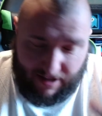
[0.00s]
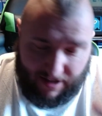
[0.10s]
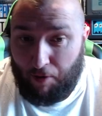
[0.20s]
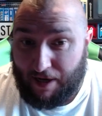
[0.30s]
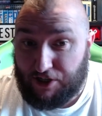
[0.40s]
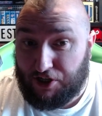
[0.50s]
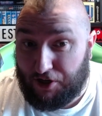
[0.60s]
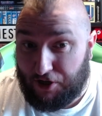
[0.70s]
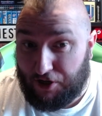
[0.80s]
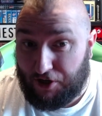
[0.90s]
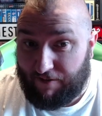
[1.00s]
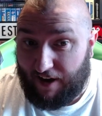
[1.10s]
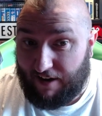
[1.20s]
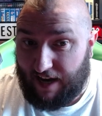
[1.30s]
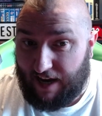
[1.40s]
I mentioned who my
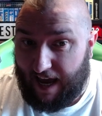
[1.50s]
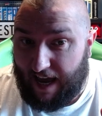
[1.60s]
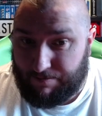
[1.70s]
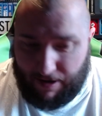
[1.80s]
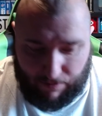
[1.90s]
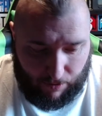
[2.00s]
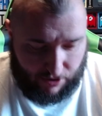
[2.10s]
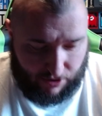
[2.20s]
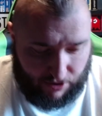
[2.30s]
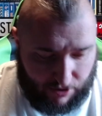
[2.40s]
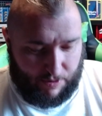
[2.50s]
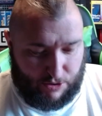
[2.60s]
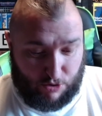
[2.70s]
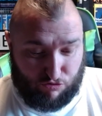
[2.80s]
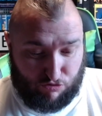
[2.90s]
favourite X-Men was, which
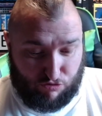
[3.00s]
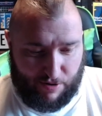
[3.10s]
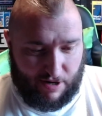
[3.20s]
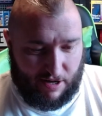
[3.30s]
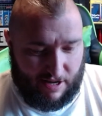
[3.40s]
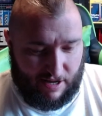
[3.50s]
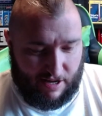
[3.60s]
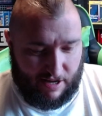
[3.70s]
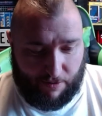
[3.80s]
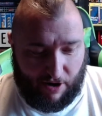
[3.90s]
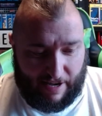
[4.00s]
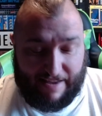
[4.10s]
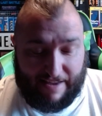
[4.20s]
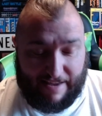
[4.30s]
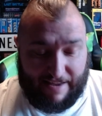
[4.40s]
was Rogue. So
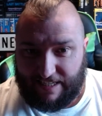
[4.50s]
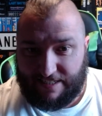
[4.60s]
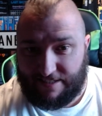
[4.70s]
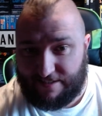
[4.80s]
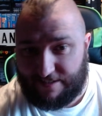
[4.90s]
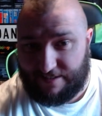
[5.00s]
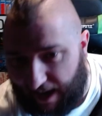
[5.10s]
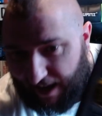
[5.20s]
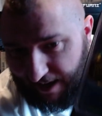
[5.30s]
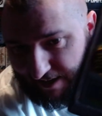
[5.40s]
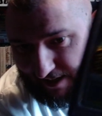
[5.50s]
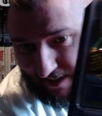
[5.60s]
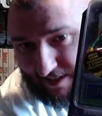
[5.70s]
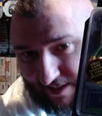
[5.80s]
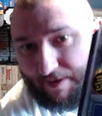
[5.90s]
either he's listened to that and he's
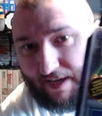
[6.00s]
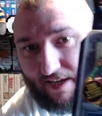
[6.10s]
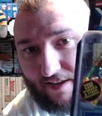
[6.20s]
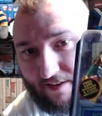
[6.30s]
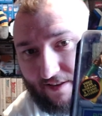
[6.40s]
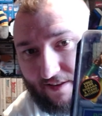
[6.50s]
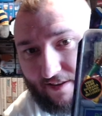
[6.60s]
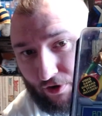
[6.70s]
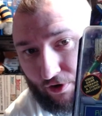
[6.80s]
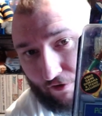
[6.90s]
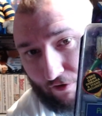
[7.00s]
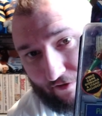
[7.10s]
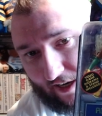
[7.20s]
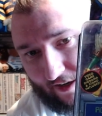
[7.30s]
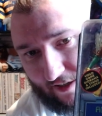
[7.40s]
sent me these wonderful
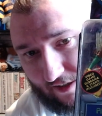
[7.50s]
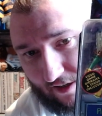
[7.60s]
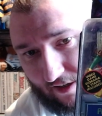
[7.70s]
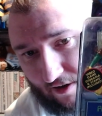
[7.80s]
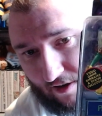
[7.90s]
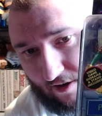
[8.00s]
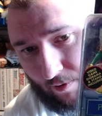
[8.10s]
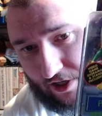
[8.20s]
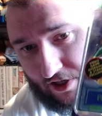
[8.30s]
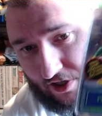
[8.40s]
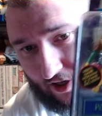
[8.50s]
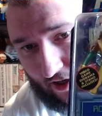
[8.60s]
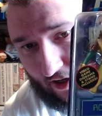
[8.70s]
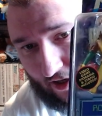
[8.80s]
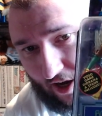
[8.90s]
figures, which,
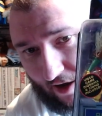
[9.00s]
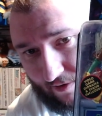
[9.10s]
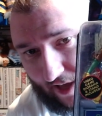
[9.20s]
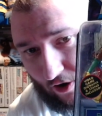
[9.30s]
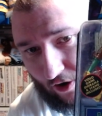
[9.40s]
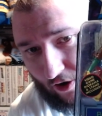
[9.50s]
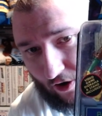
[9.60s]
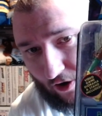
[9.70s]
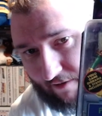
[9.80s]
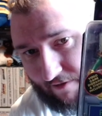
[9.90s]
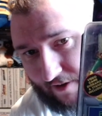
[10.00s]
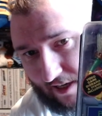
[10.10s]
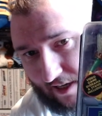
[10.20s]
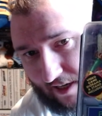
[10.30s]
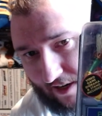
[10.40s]
you know, they're not cheap
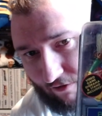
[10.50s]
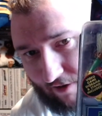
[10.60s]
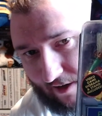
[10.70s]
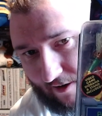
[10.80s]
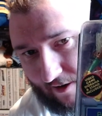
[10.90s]
figures, they're not readily